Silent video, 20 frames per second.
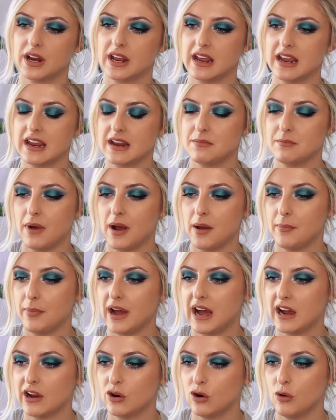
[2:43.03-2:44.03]
it in my
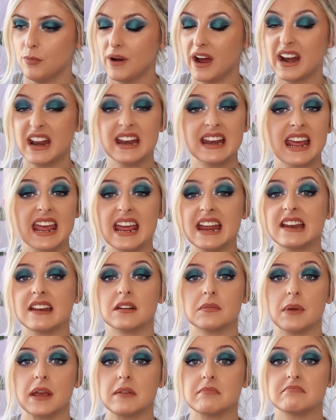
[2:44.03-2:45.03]
biop, and it
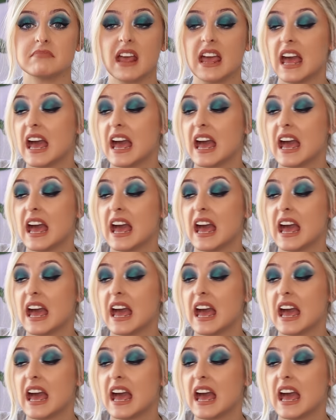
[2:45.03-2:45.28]
hated me.